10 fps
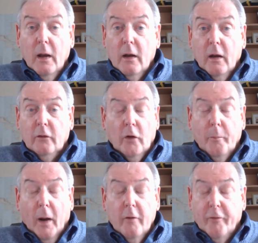it's not
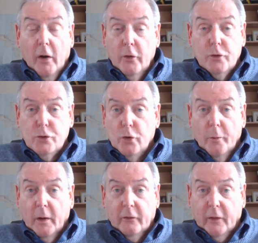by Father Joe or
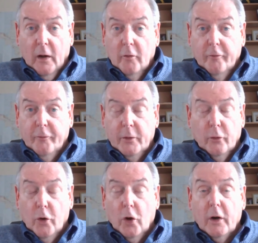myself. We
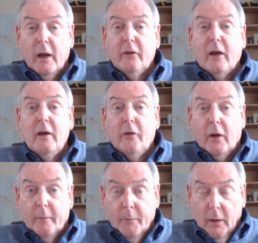don't organise
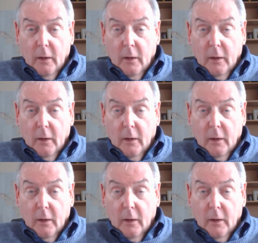anything.